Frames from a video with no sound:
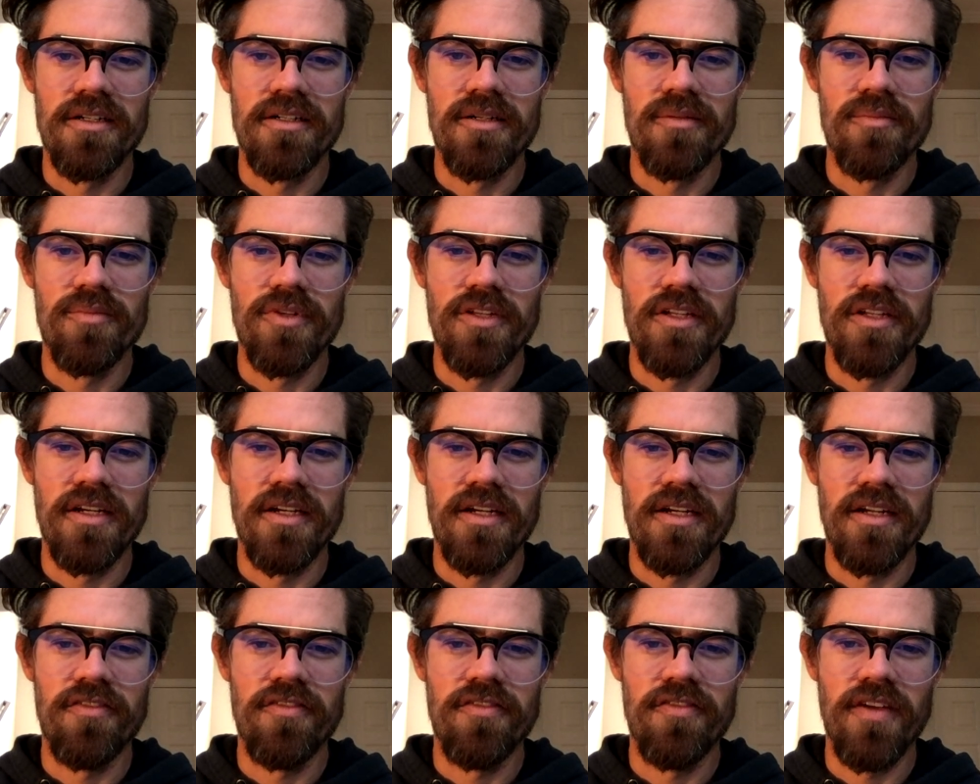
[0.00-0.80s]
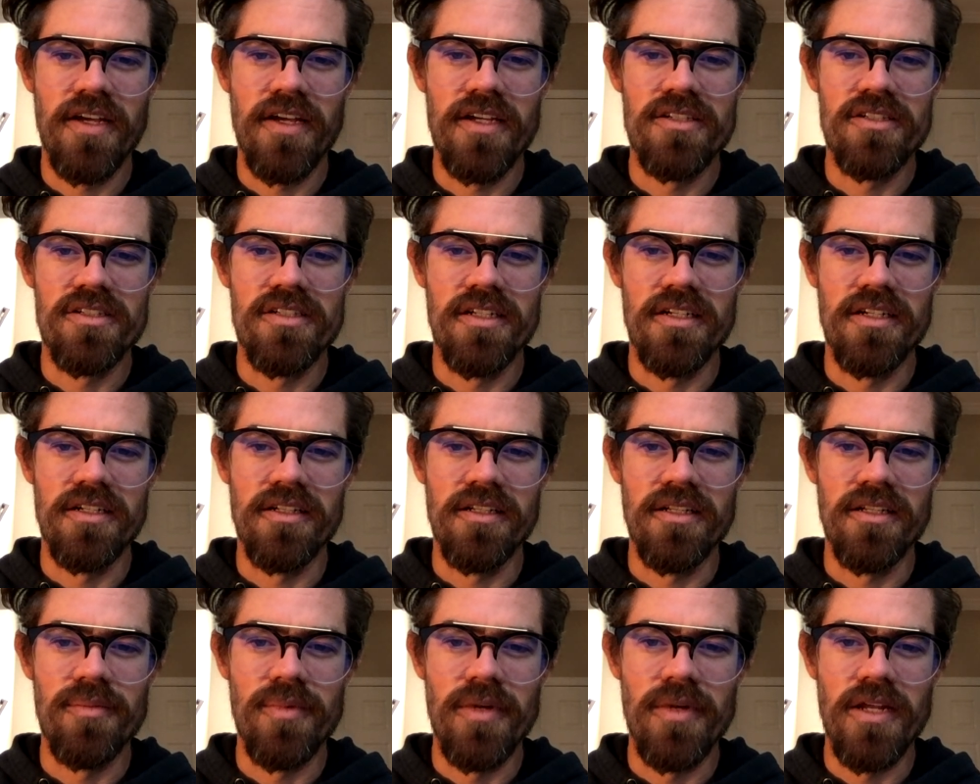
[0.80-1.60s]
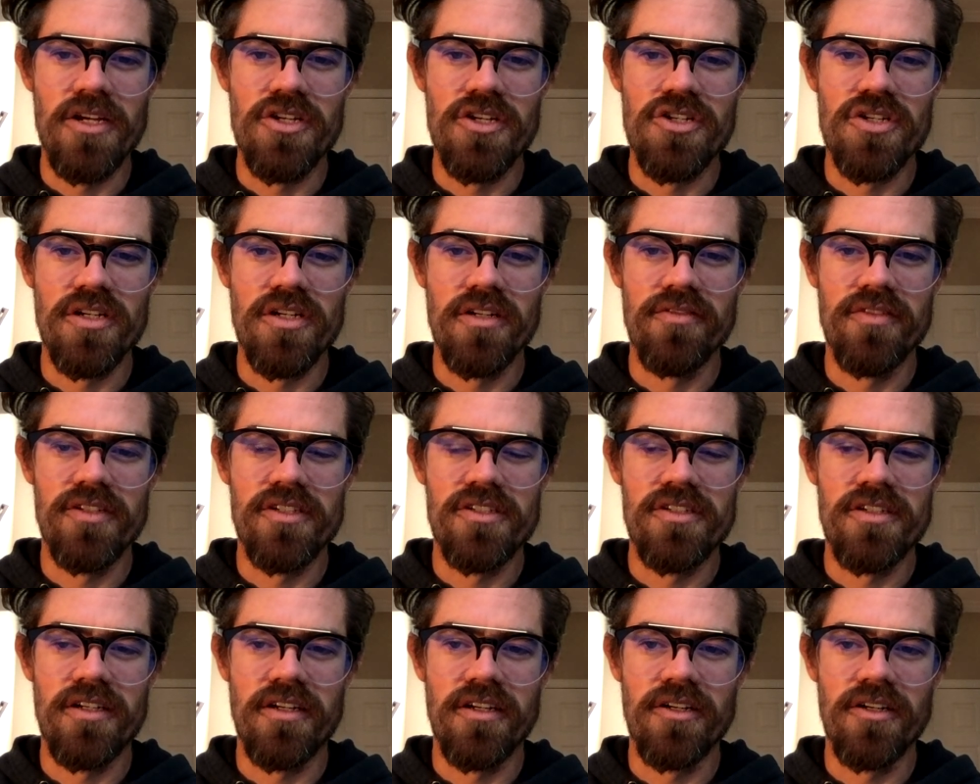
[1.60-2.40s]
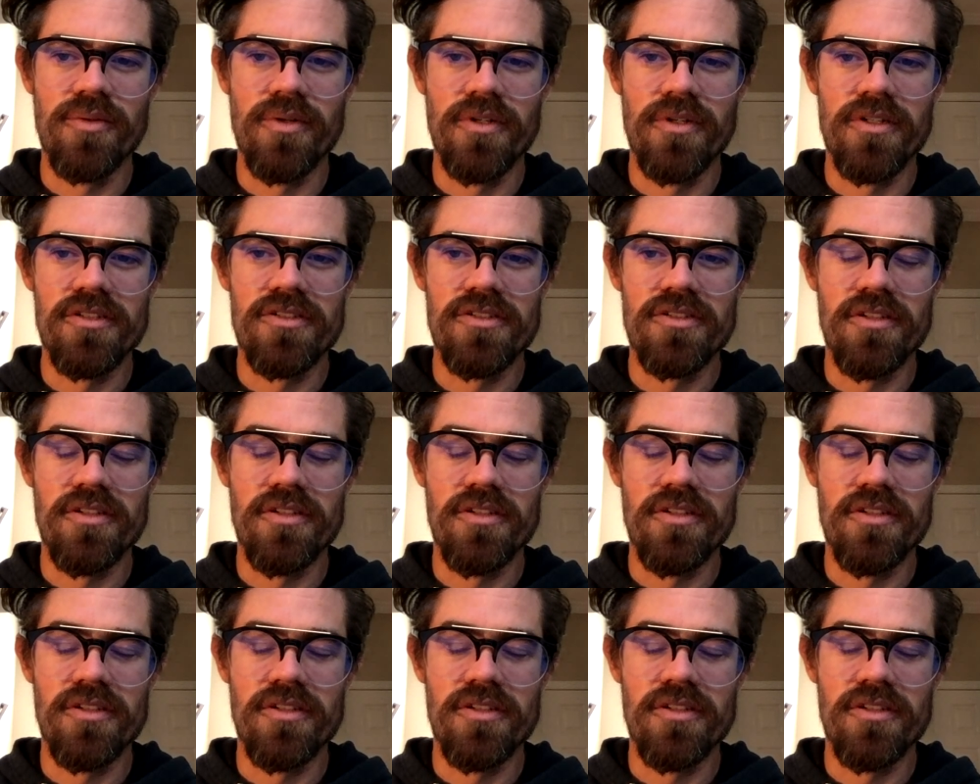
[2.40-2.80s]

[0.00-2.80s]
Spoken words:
completed a phased-in elimination of its dairy quotas.